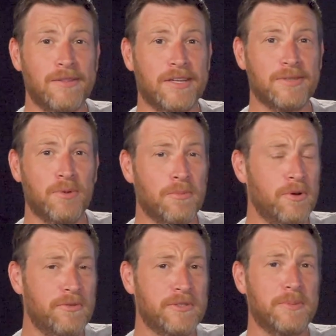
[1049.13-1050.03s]
Lots of more
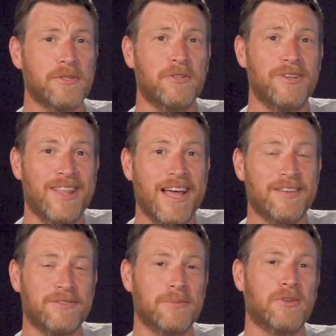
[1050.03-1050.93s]
movies. Make sure to
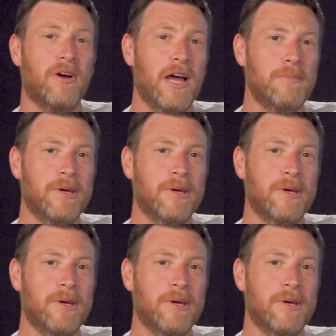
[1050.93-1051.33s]
like, subscribe,